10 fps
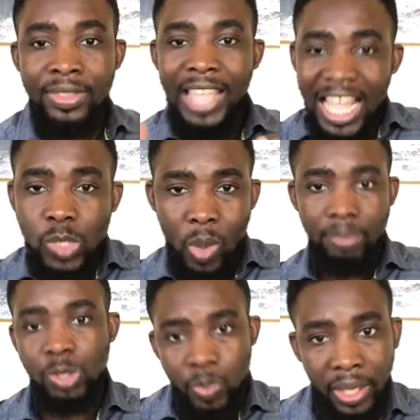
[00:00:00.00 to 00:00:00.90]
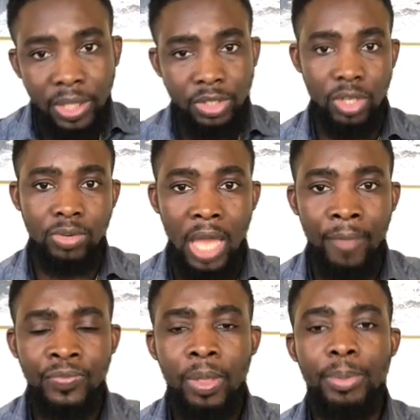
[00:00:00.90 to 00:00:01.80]
That's why I'm speaking to you
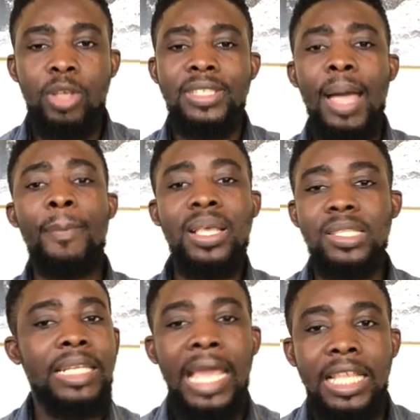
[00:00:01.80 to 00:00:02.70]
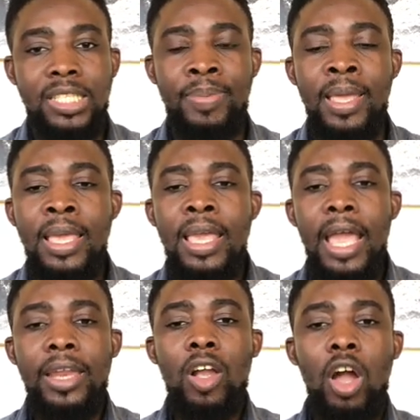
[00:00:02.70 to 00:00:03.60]
now, because that message hit me
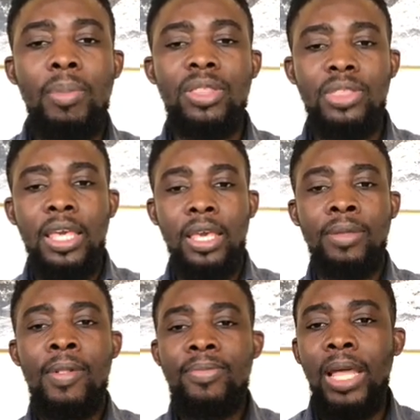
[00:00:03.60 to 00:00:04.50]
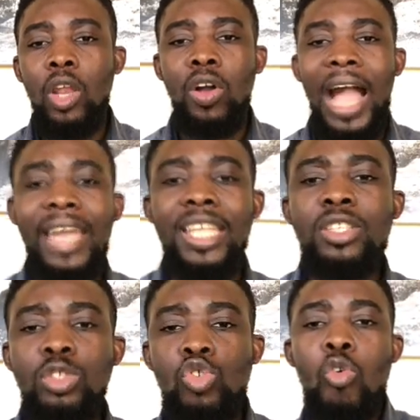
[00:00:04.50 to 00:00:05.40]
and it got me thinking that, look, I need
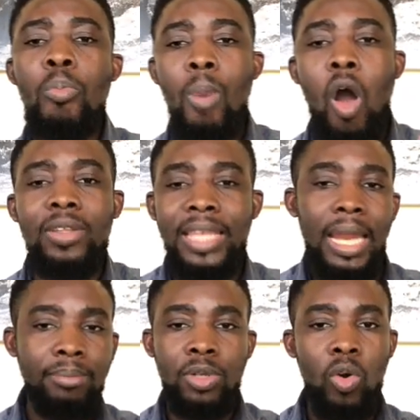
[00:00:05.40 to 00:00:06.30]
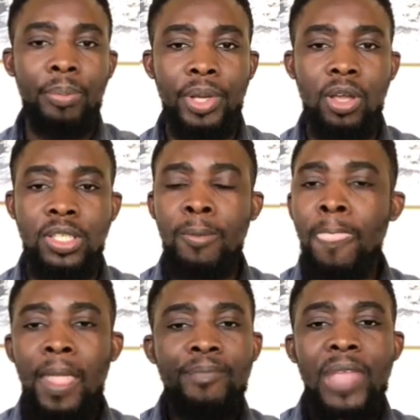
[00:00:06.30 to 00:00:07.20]
to do more than I'm doing, because
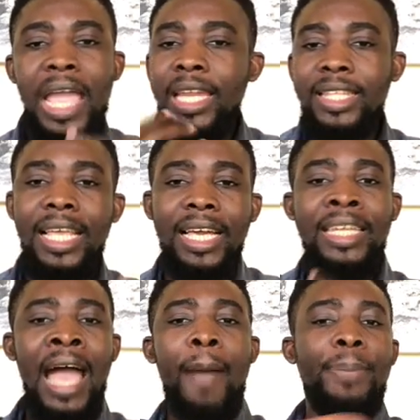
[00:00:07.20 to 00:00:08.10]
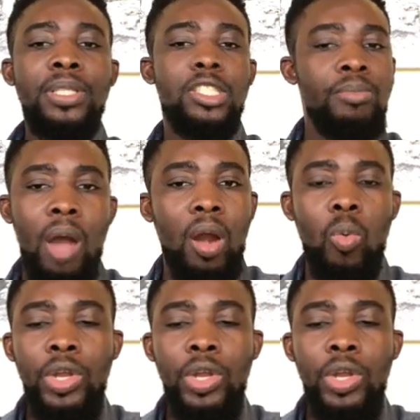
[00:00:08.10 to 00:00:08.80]
anything can happen tomorrow.